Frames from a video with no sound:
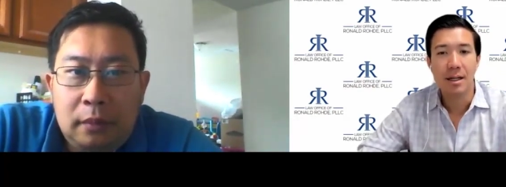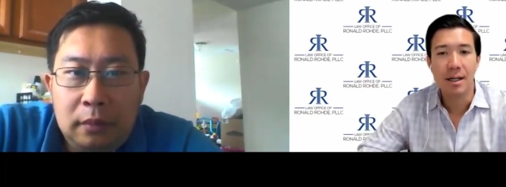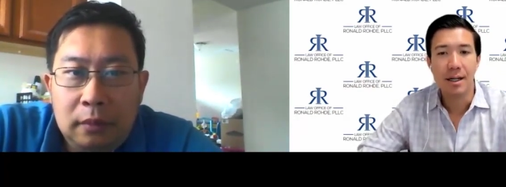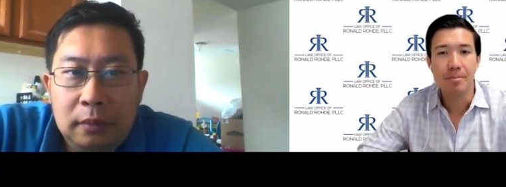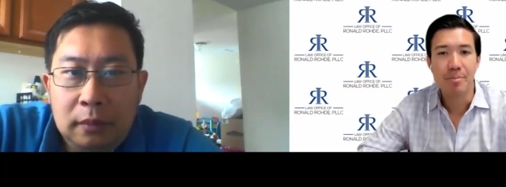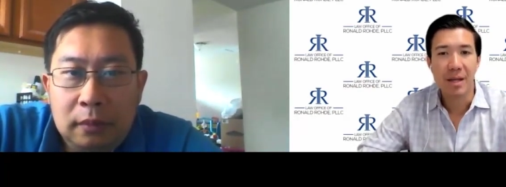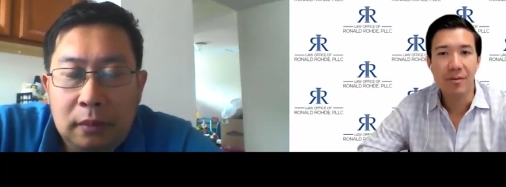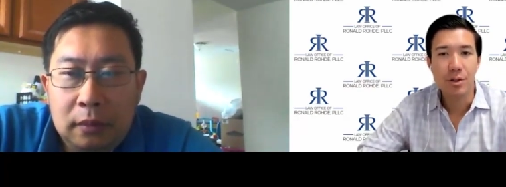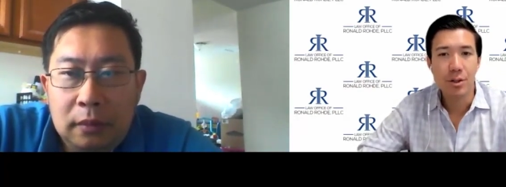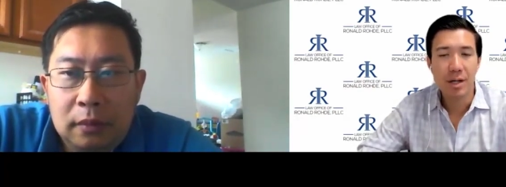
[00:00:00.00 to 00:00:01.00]
Speaker 1: um,
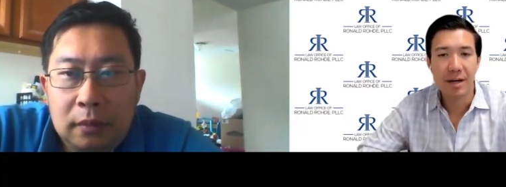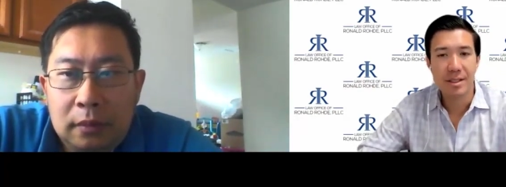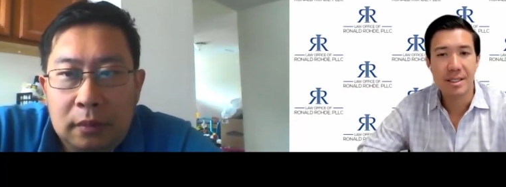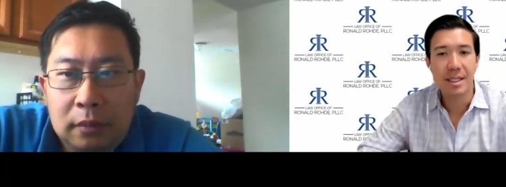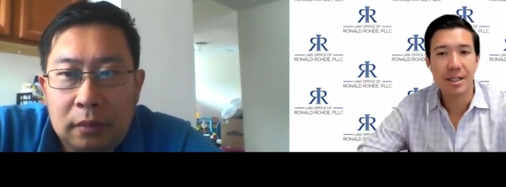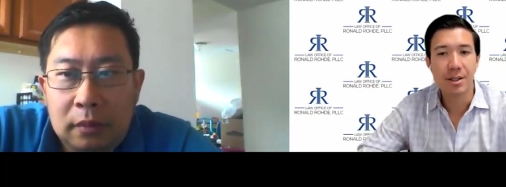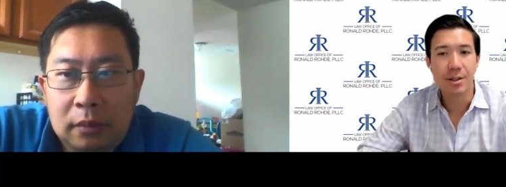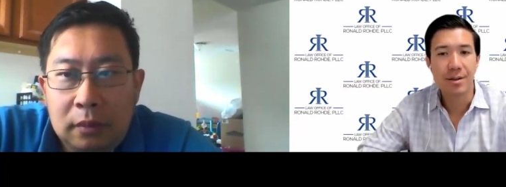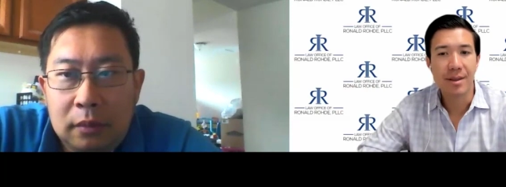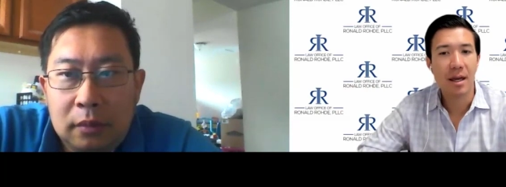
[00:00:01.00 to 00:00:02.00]
if you do have a
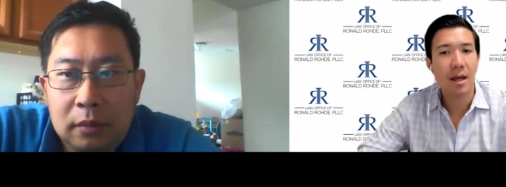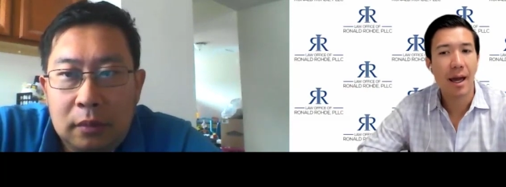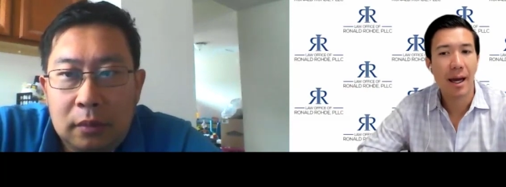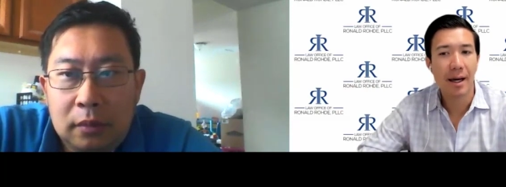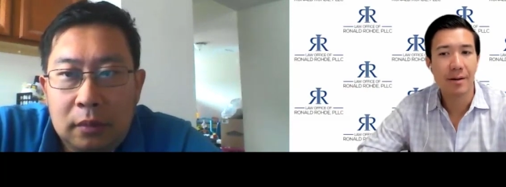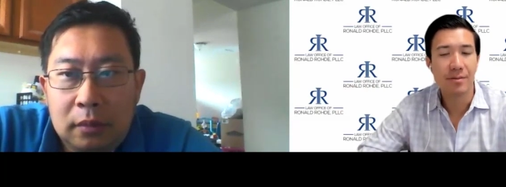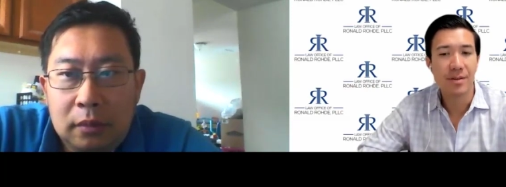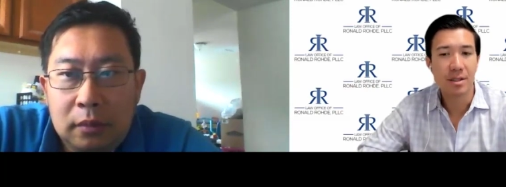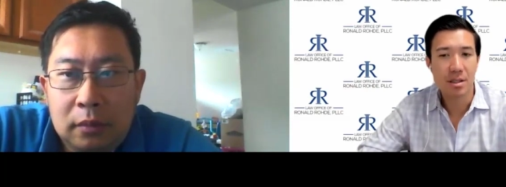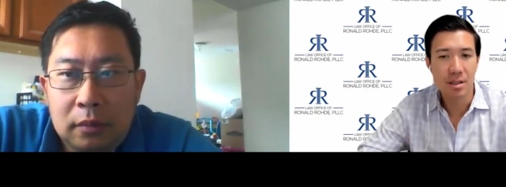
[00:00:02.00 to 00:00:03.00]
deal they have
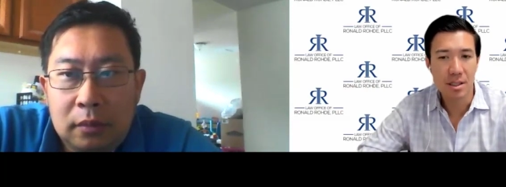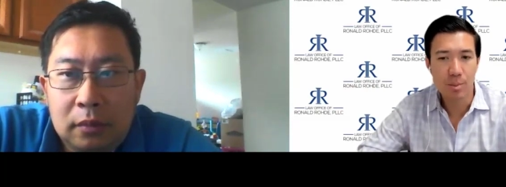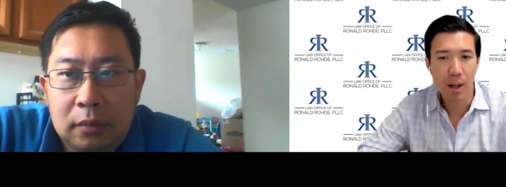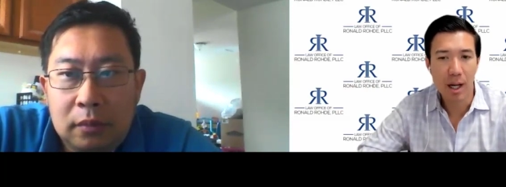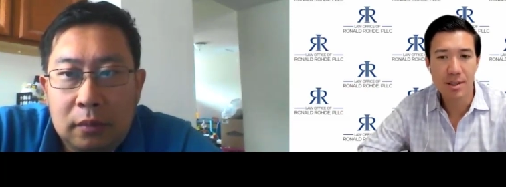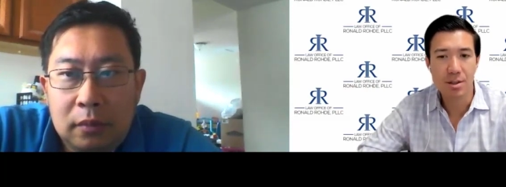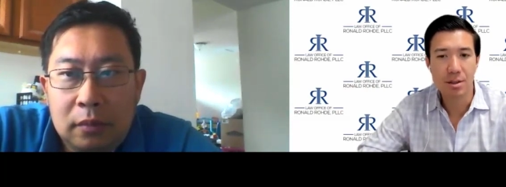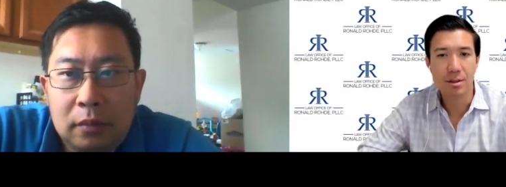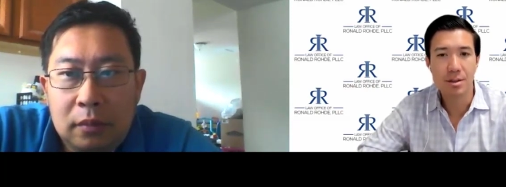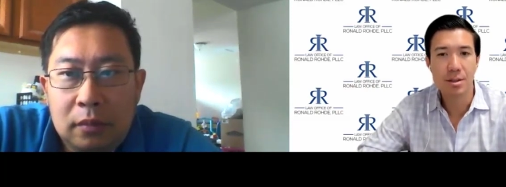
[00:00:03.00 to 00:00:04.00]
the, the
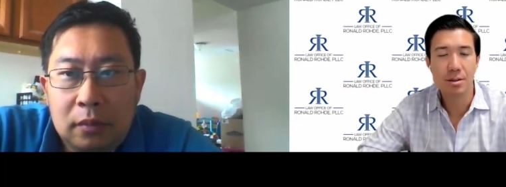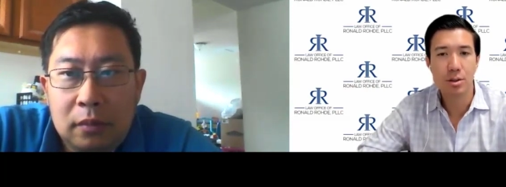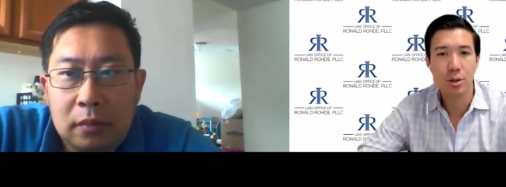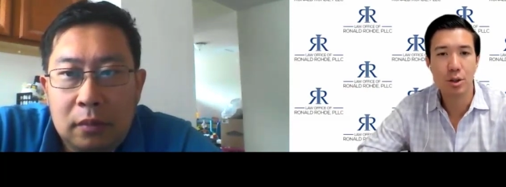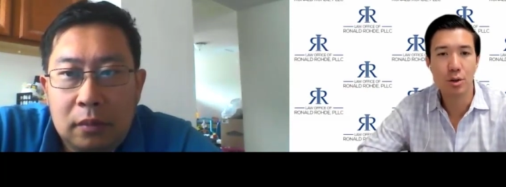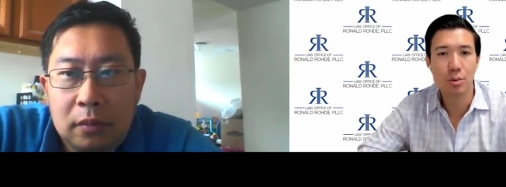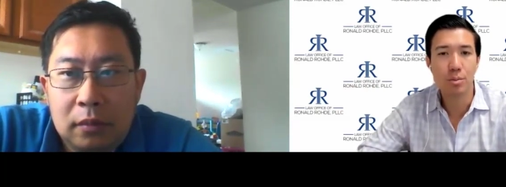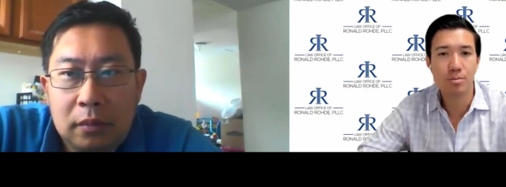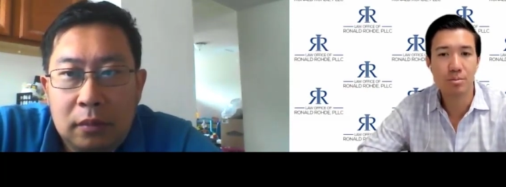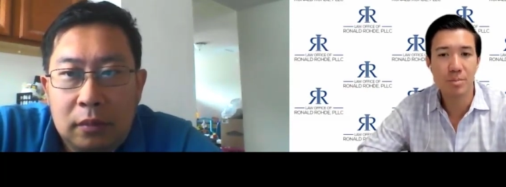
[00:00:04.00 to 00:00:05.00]
sponsors
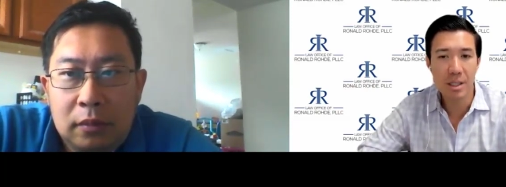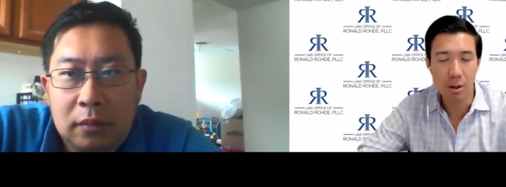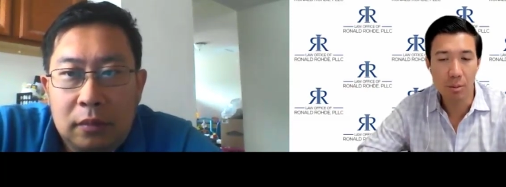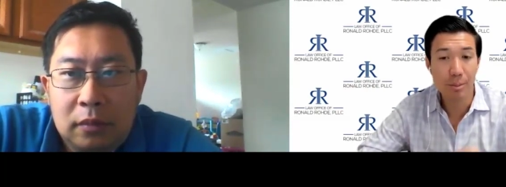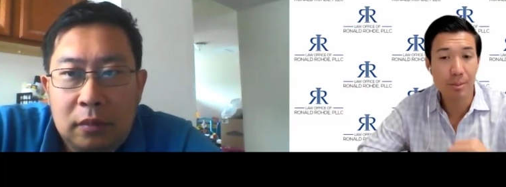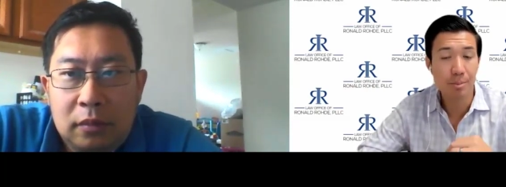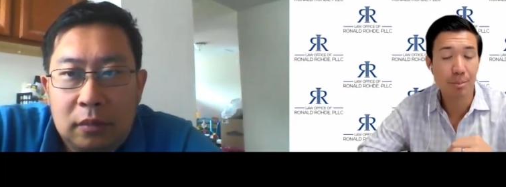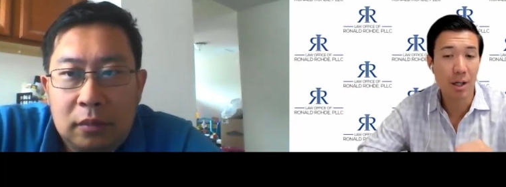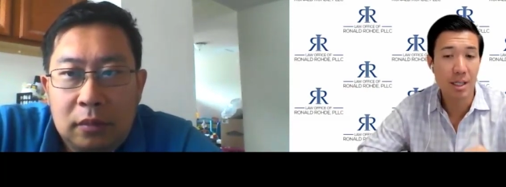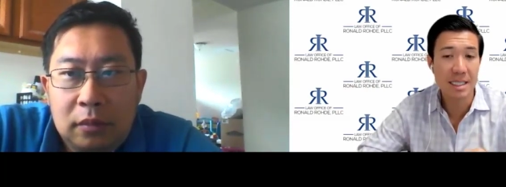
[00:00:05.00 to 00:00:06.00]
to you know
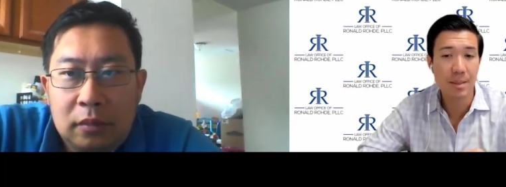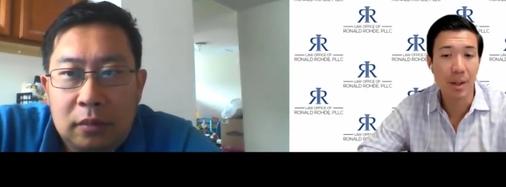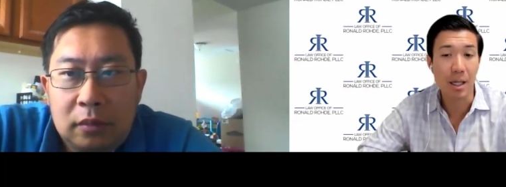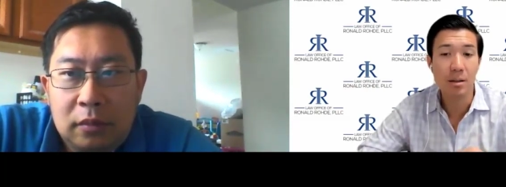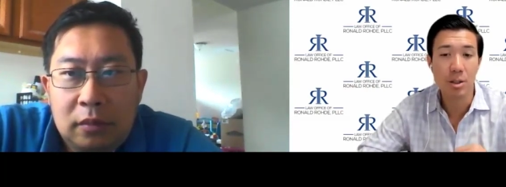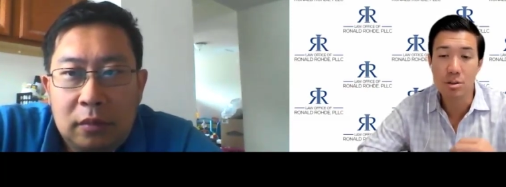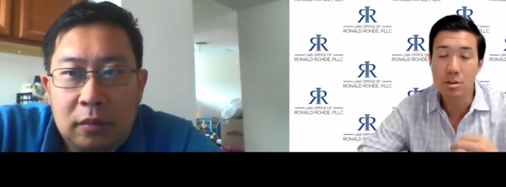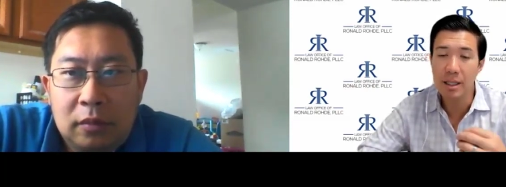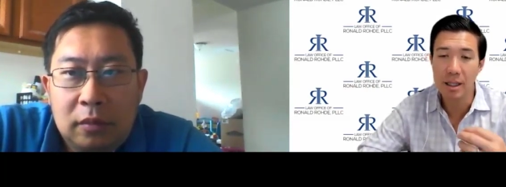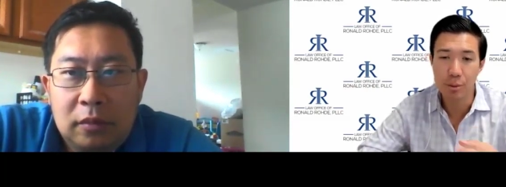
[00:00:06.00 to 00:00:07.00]
participate
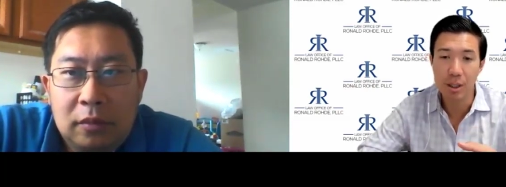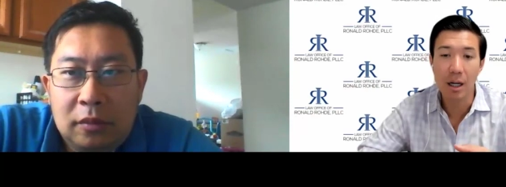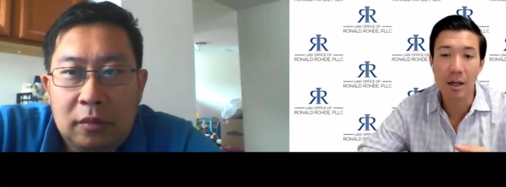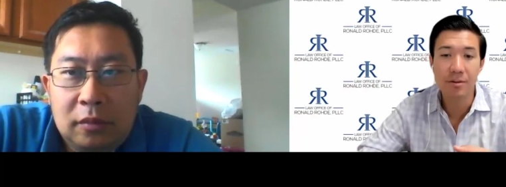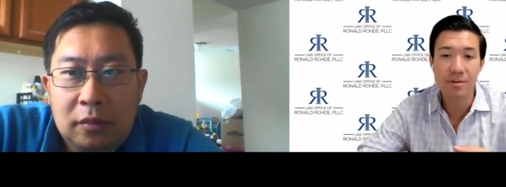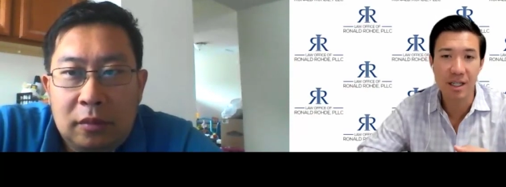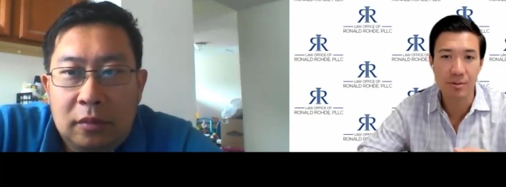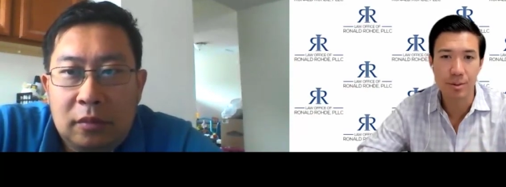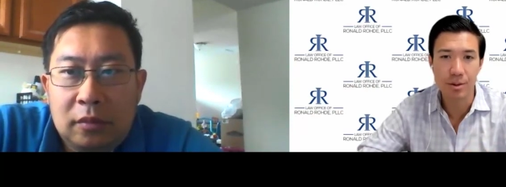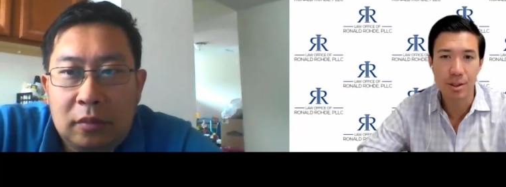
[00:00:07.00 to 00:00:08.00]
usually at pretty
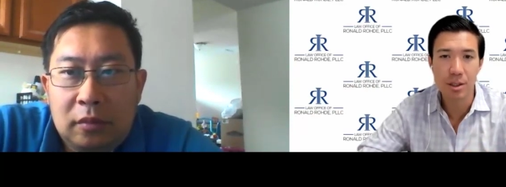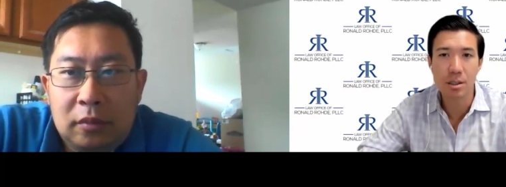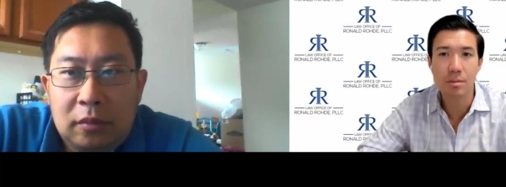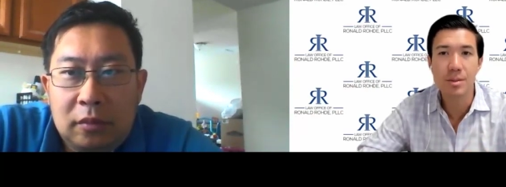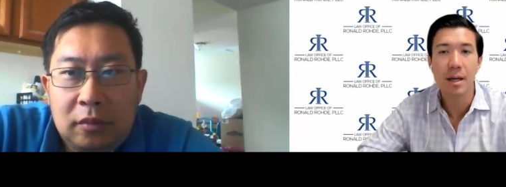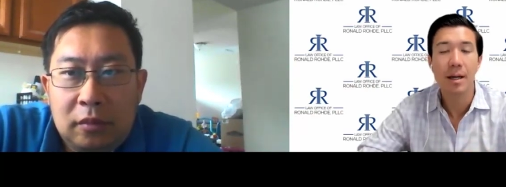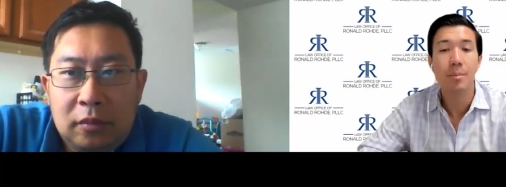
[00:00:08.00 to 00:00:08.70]
unfavorable terms